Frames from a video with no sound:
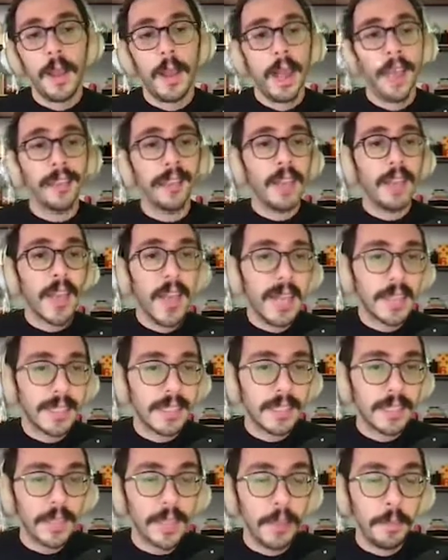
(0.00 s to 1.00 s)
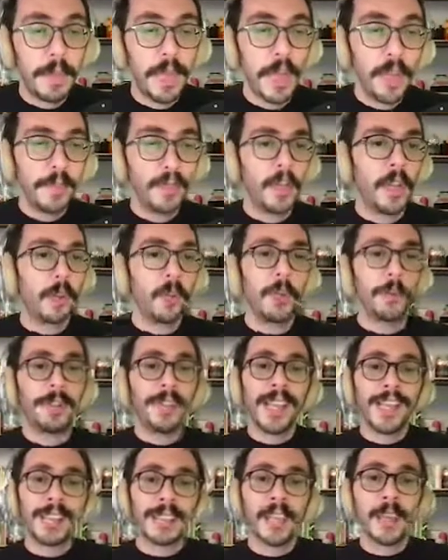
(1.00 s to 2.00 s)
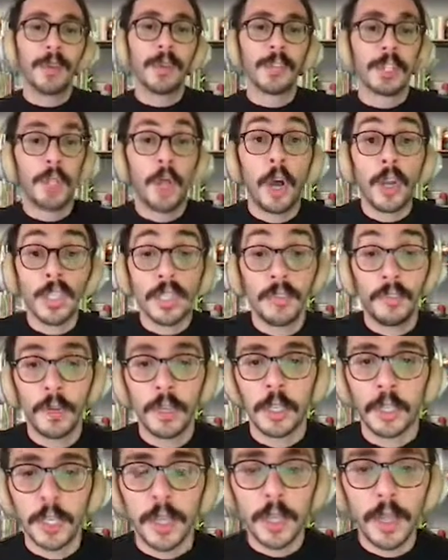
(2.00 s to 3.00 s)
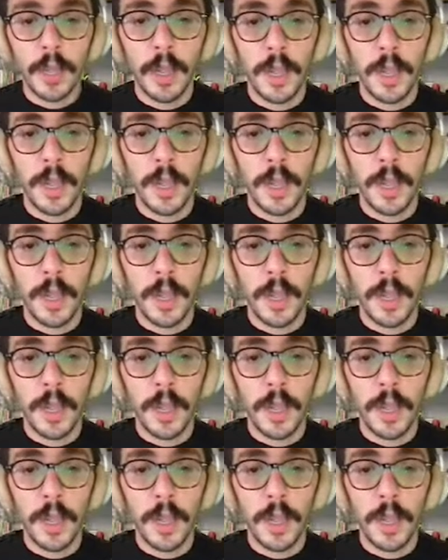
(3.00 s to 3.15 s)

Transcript: And the last behavior that we were testing was loss aversion.